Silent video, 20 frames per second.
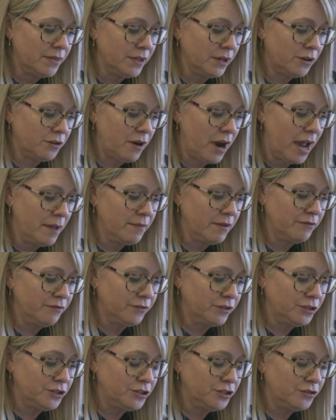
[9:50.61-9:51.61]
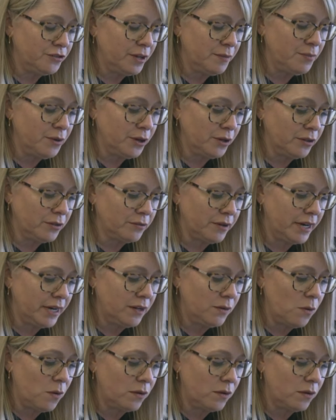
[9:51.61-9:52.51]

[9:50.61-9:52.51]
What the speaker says: the crime of first-degree burglary